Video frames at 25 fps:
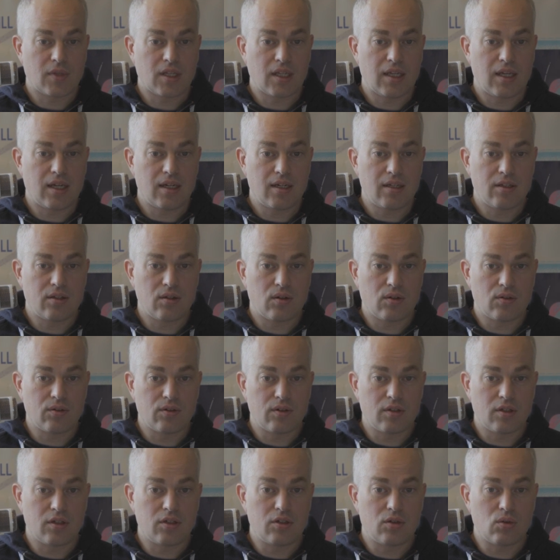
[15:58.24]
add it on
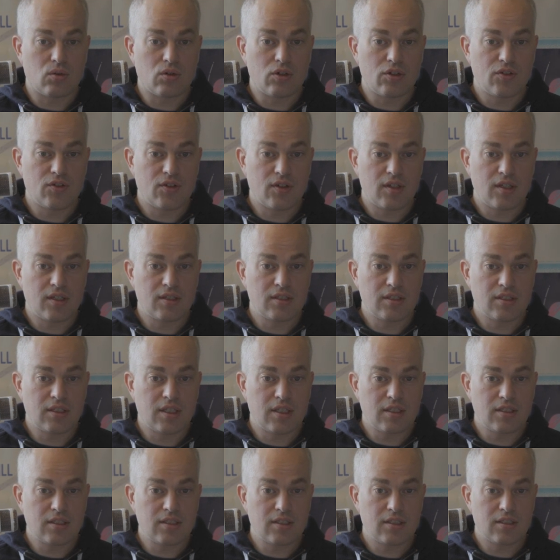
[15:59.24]
the doors
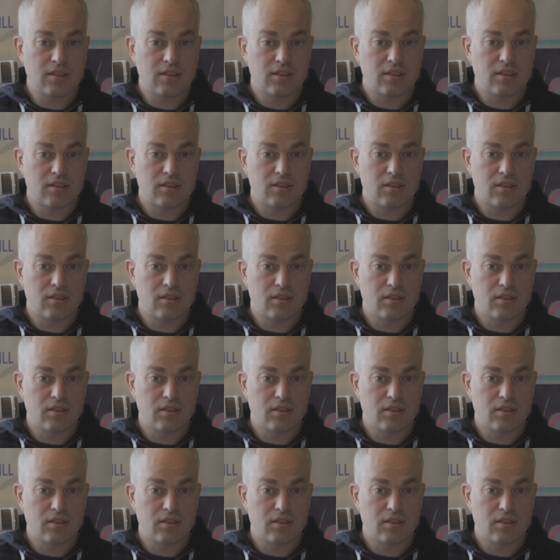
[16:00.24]
instance.